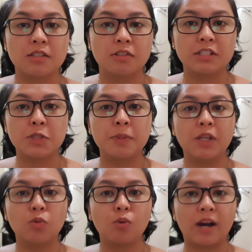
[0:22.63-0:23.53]
So, it's been
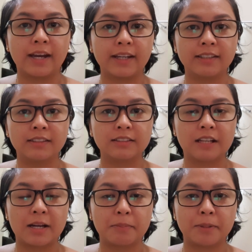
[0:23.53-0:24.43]
a while.
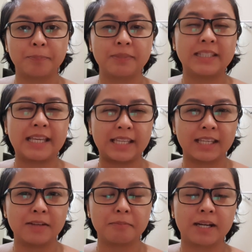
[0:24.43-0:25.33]
I'm
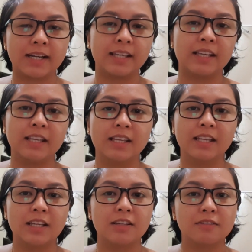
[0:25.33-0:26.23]
updating my
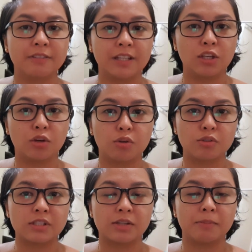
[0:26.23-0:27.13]

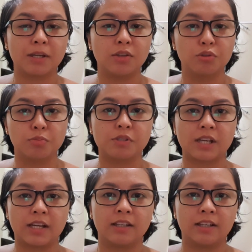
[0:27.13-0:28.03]
videos and my YouTube
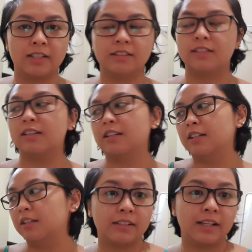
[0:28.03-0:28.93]
channel.
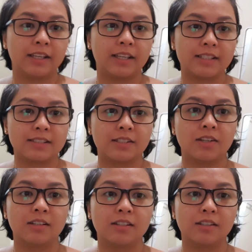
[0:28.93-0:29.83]
I guess,
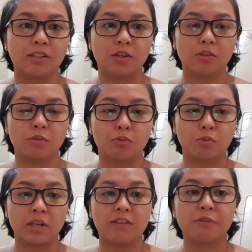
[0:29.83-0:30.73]
you know,
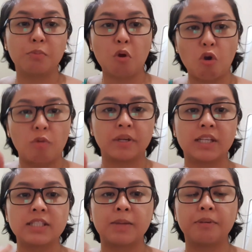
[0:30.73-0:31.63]
working from home at the
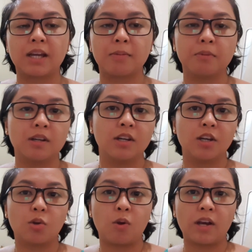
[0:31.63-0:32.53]
same time,
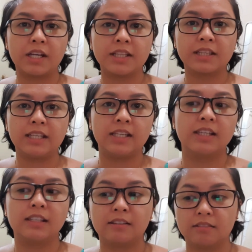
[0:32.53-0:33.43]

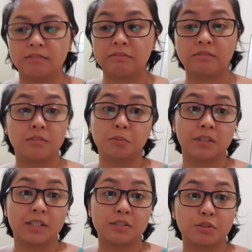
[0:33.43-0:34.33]
quarantine,
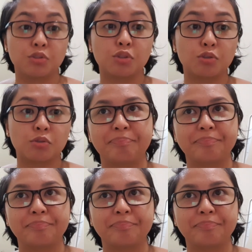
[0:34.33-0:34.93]
what else to do?